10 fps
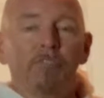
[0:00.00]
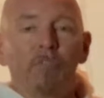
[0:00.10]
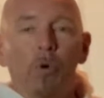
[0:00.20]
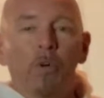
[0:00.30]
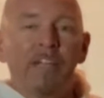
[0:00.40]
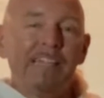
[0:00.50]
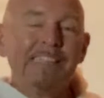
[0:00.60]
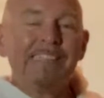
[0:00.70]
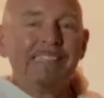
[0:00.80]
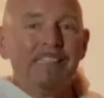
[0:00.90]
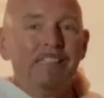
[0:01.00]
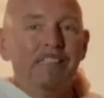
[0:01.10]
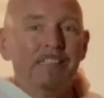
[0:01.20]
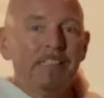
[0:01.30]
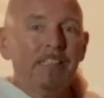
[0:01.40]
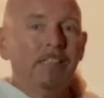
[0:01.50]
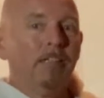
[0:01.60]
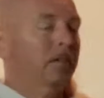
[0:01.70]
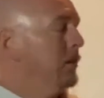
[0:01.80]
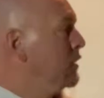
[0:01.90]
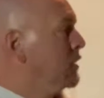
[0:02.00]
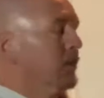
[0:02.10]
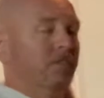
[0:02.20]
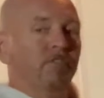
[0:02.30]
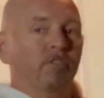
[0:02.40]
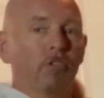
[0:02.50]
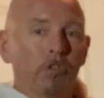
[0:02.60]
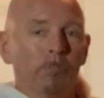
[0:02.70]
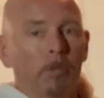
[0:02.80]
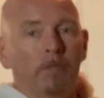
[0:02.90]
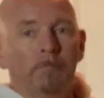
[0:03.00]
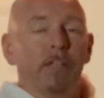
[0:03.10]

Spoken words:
Ford LTD convertible.